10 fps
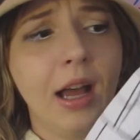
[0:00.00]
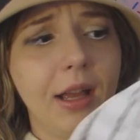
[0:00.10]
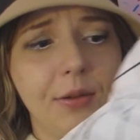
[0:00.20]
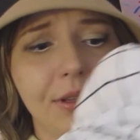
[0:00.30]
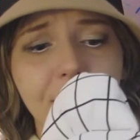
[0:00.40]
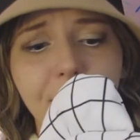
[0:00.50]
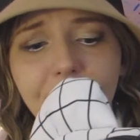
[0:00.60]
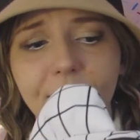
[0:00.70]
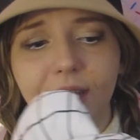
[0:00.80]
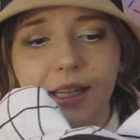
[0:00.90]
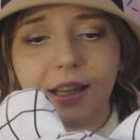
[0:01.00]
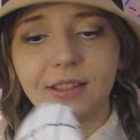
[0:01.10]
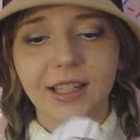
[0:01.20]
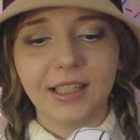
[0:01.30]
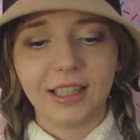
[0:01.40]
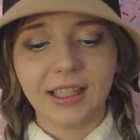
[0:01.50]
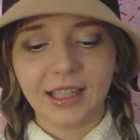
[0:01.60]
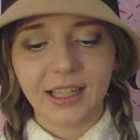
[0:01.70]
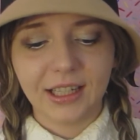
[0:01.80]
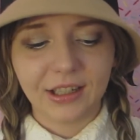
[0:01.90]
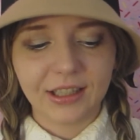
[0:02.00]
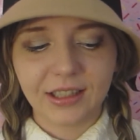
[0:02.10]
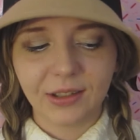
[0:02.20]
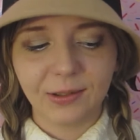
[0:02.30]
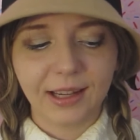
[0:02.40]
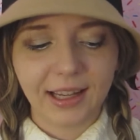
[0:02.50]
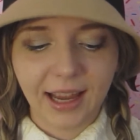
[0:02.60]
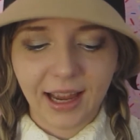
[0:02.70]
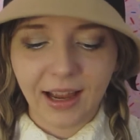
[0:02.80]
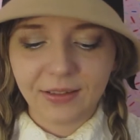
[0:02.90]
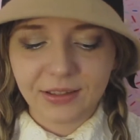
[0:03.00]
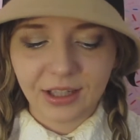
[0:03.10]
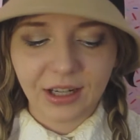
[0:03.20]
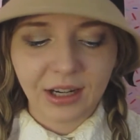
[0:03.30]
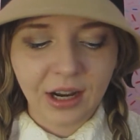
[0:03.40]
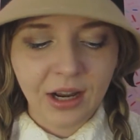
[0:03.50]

It was a birthday gift and it didn't get here until way after,